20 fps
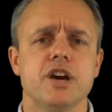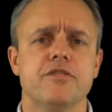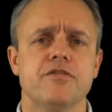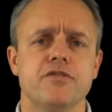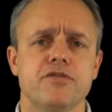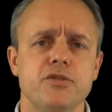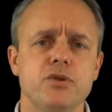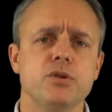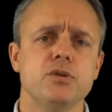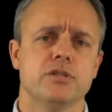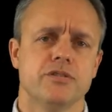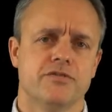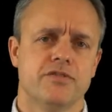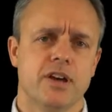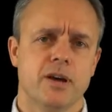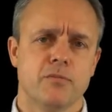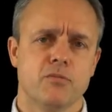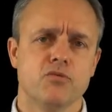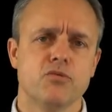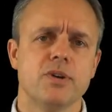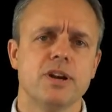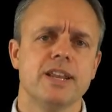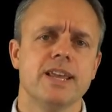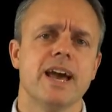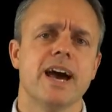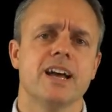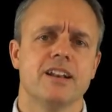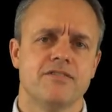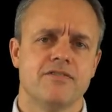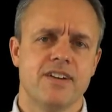a few of them really
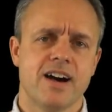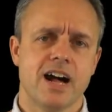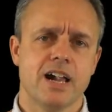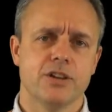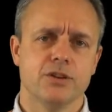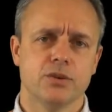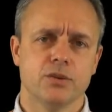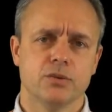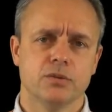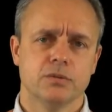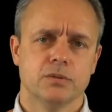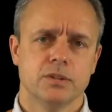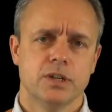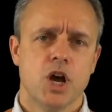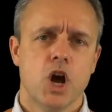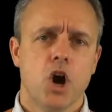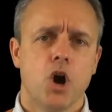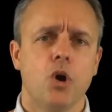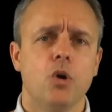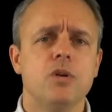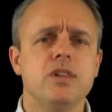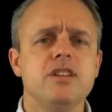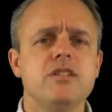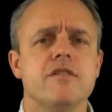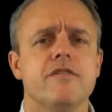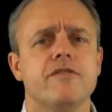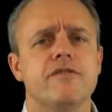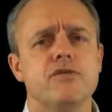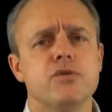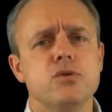add value. Only a
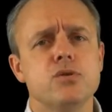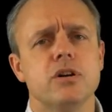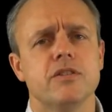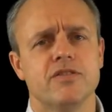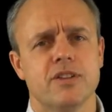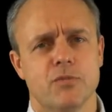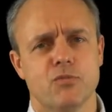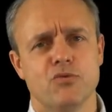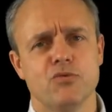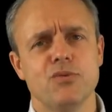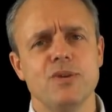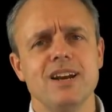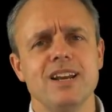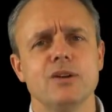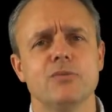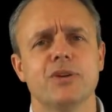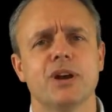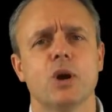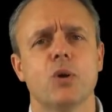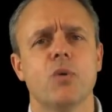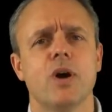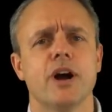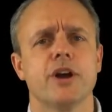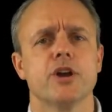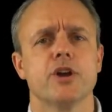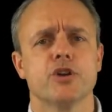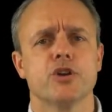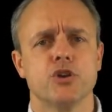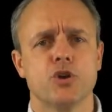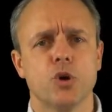few of them really
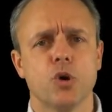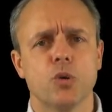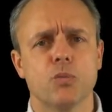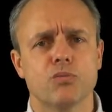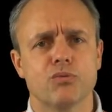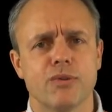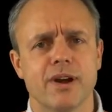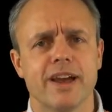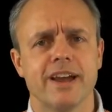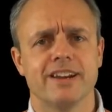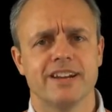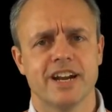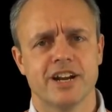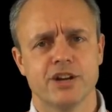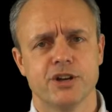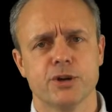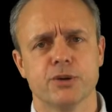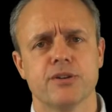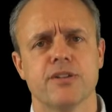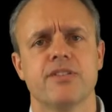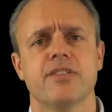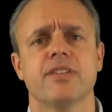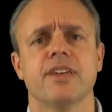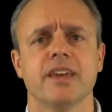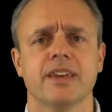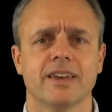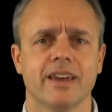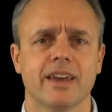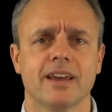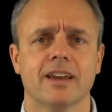require your brain and your
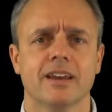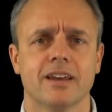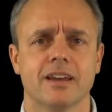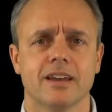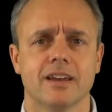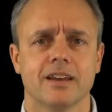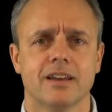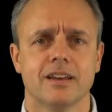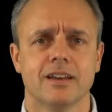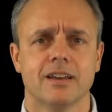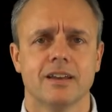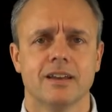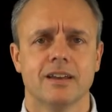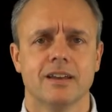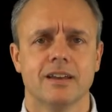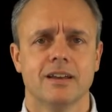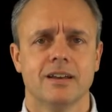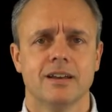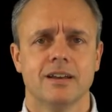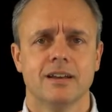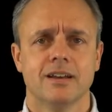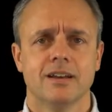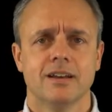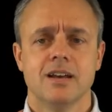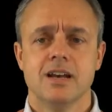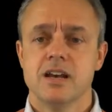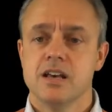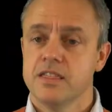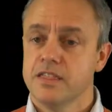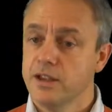thinking.
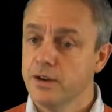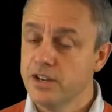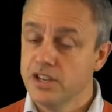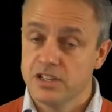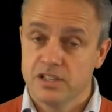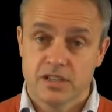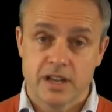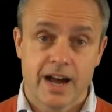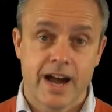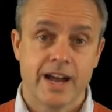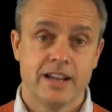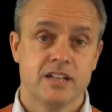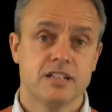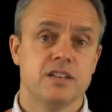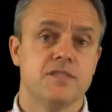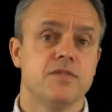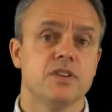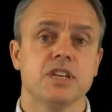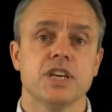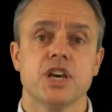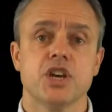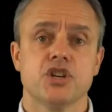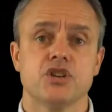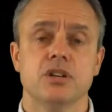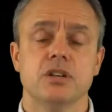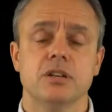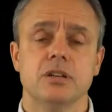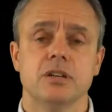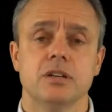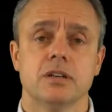There is
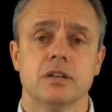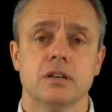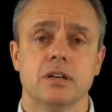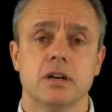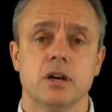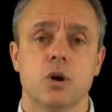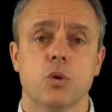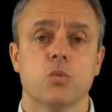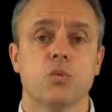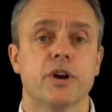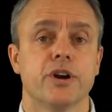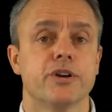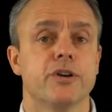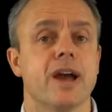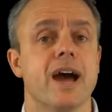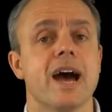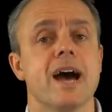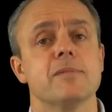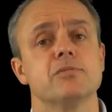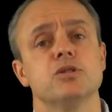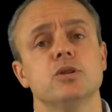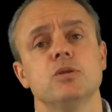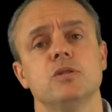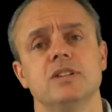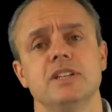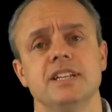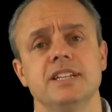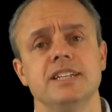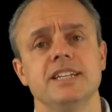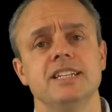identification, where you
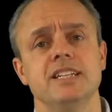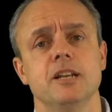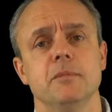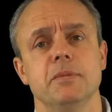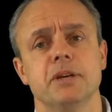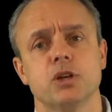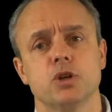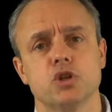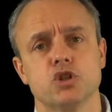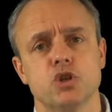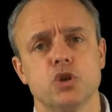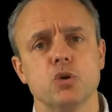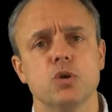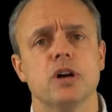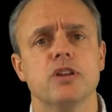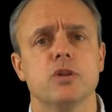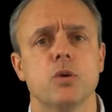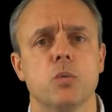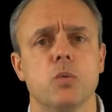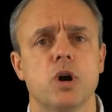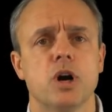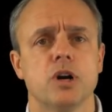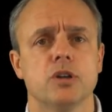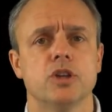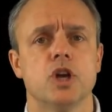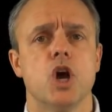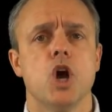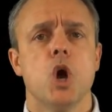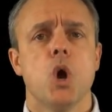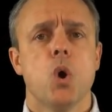absolutely need it because you are the
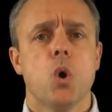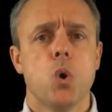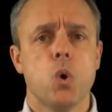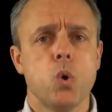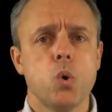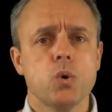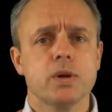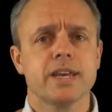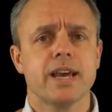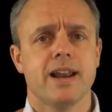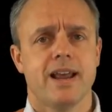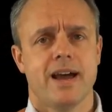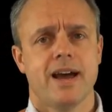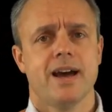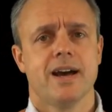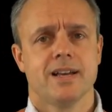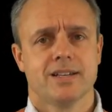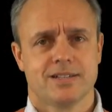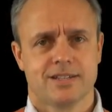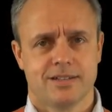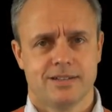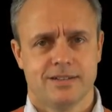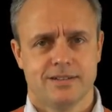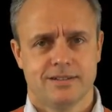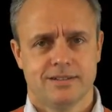one who can ask